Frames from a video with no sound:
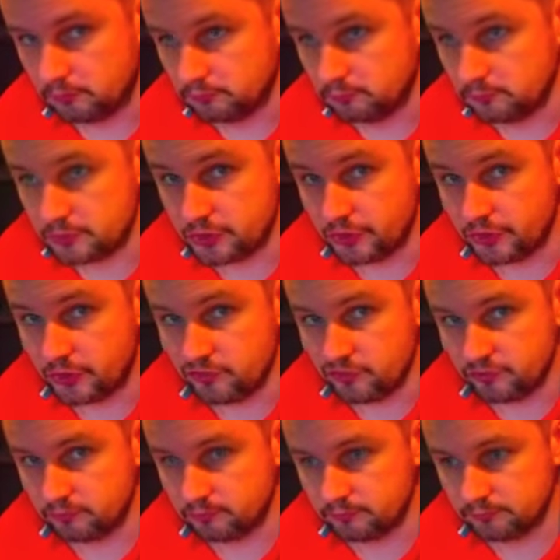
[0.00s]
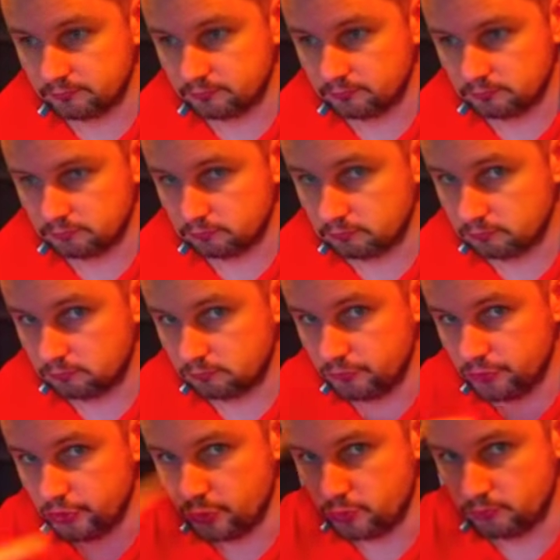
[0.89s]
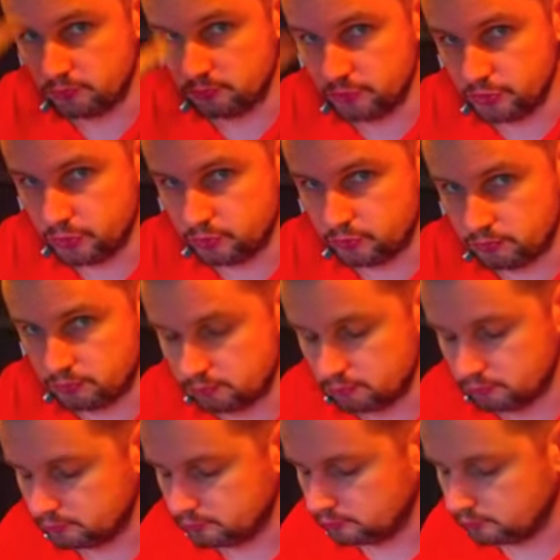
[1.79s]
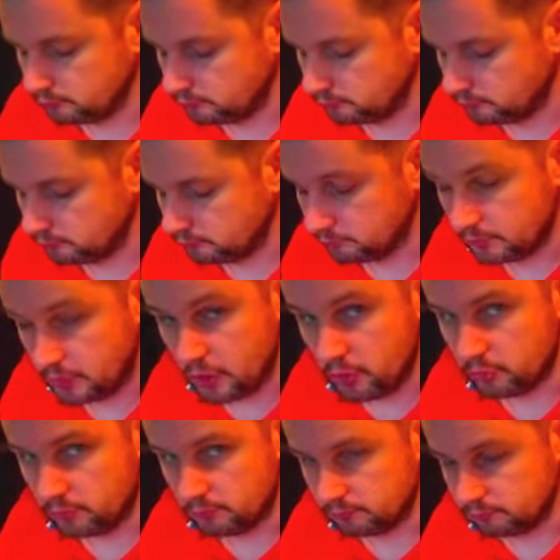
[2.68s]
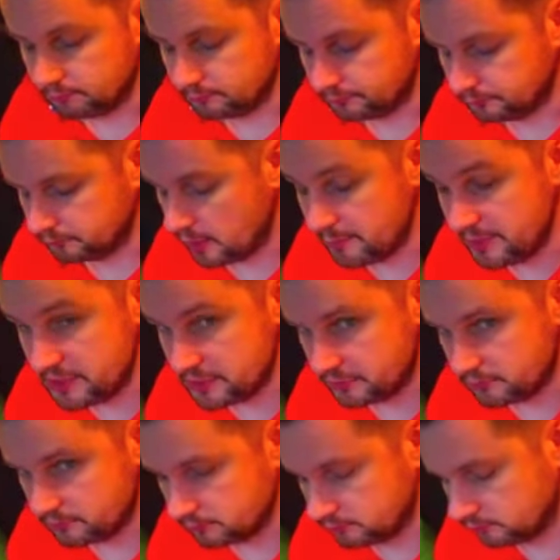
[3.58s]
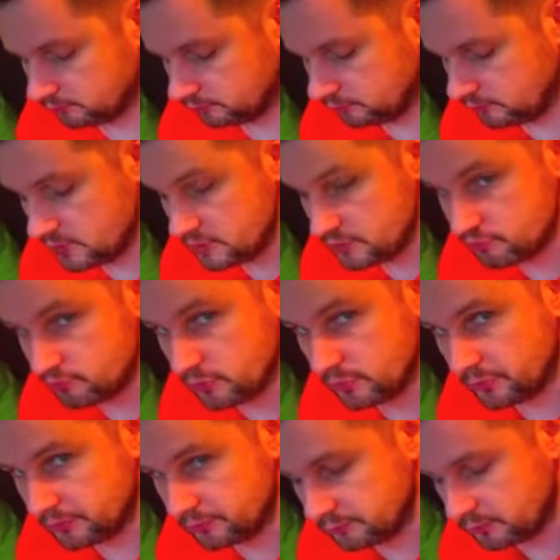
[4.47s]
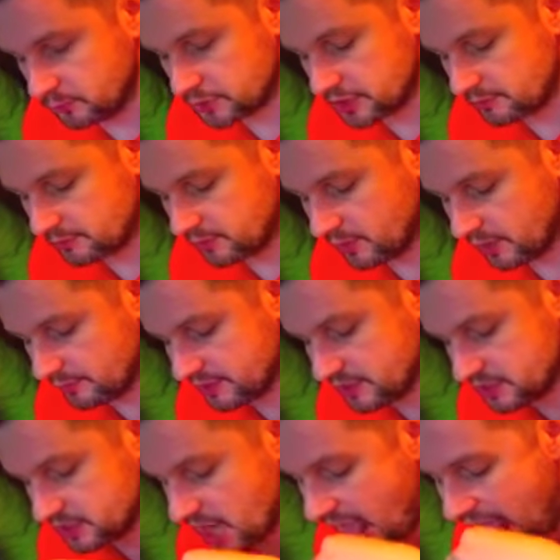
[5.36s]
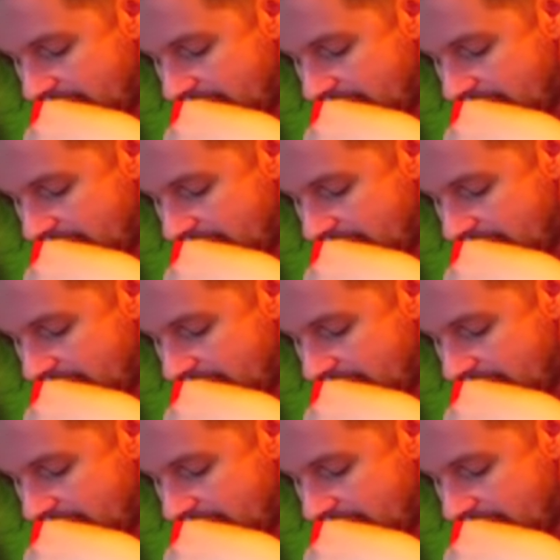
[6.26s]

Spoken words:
Sod off. Shoo, shoo. Go. I'm eating. This is rude, watching me while I'm eating.